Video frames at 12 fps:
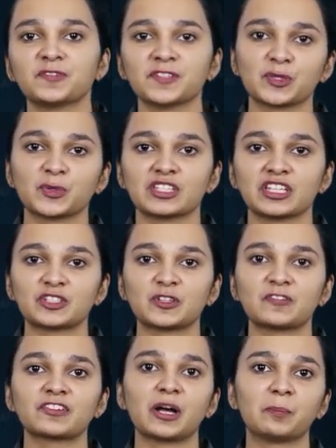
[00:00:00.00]
of
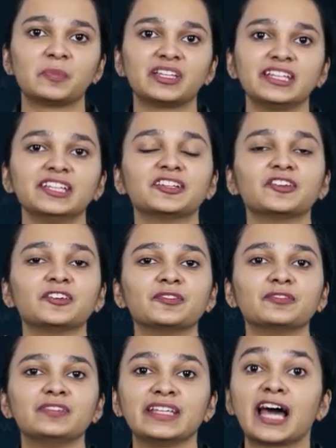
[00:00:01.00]
Association of Company
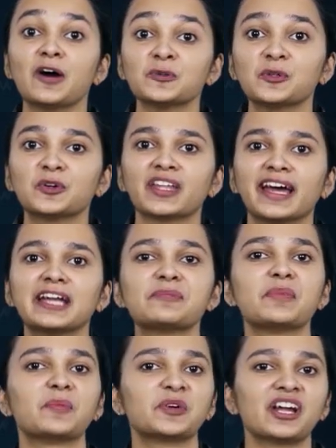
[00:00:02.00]
we now know
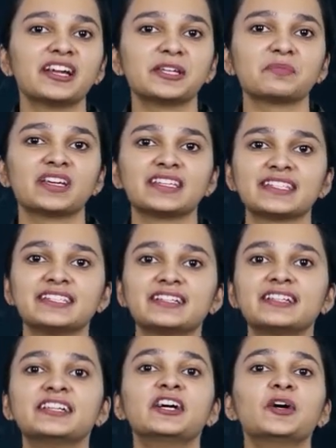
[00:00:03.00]
that memorandum is
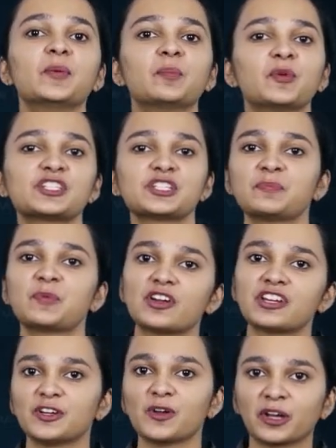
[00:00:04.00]
the most
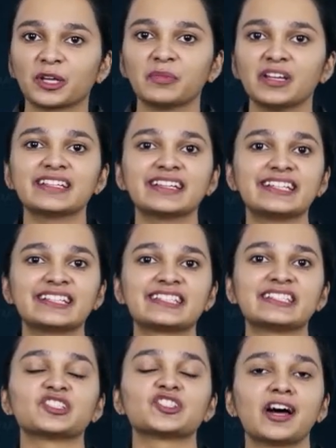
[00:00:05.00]
important document. It
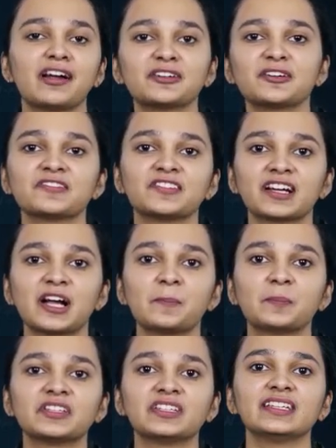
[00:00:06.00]
is the charter of the
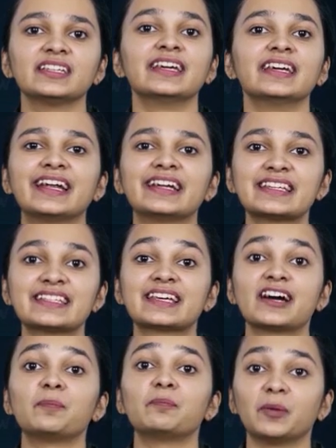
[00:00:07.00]
company. It is
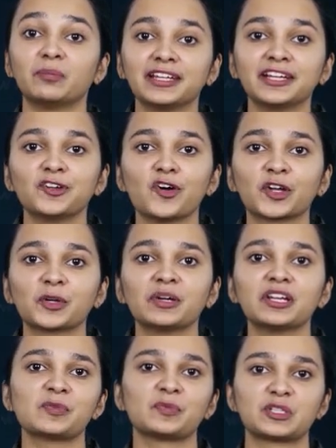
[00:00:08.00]
a public
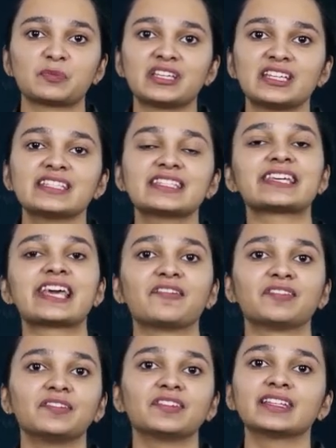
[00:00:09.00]
document which means
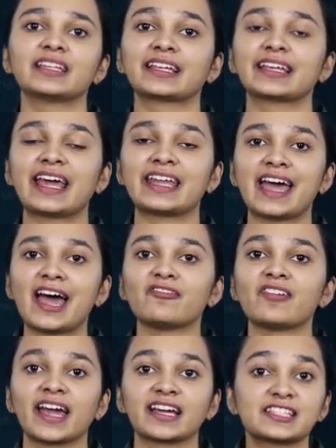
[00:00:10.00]
everyone can
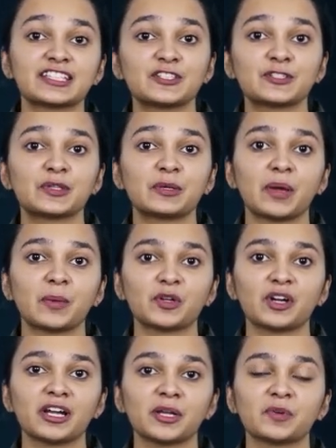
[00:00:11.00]
have access to the
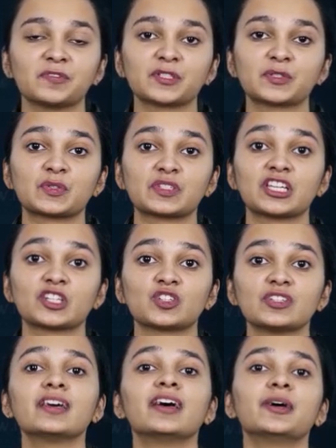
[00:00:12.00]
memorandum of
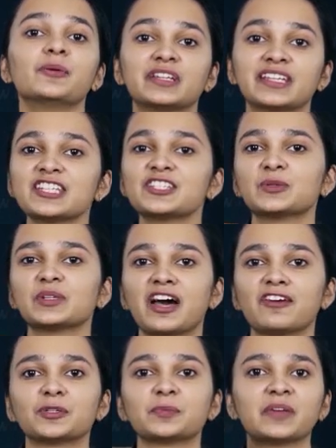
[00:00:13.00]
association. But yes, you will
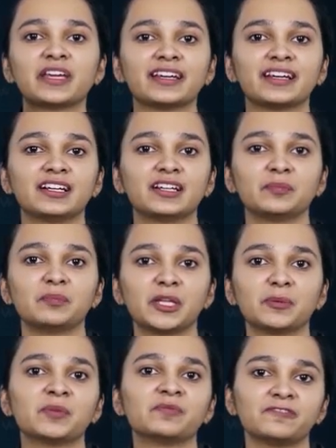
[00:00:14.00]
have to pay a
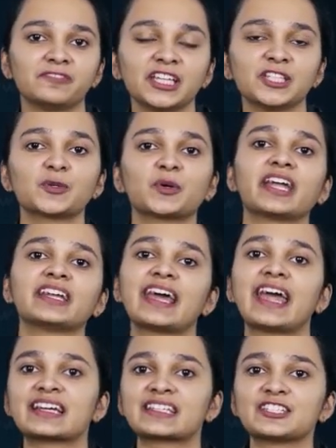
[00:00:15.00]
minimum fee to
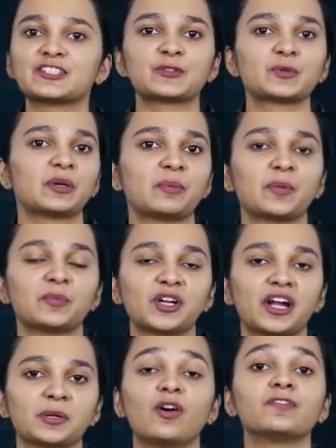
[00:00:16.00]
get access to the
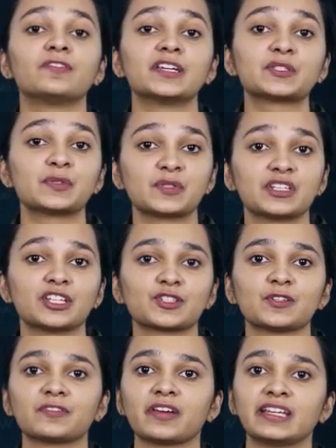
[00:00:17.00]
memorandum of
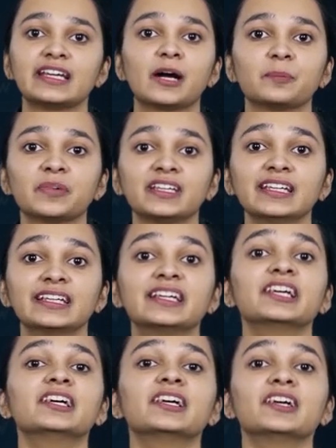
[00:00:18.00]
association of any company.
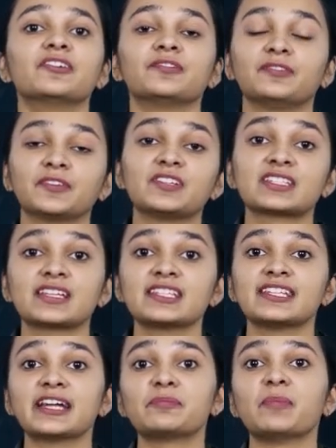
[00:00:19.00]
We've
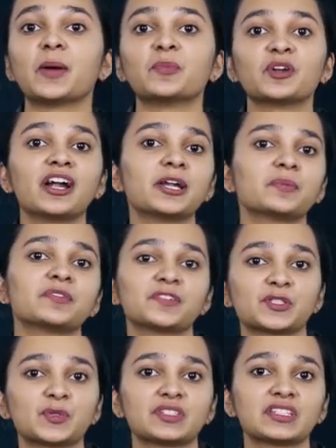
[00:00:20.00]
discussed that memorandum of
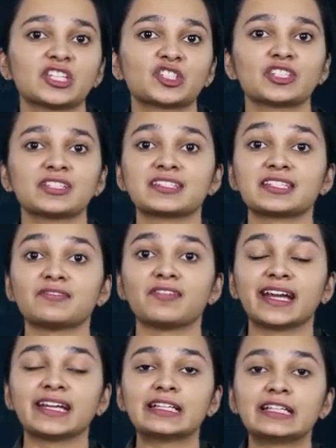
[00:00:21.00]
association is
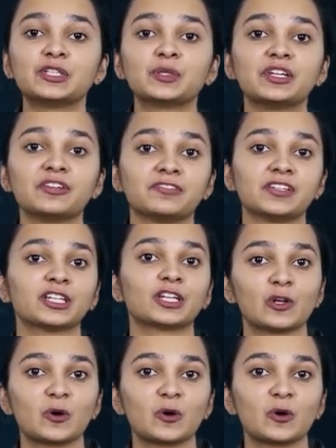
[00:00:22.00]
divided into different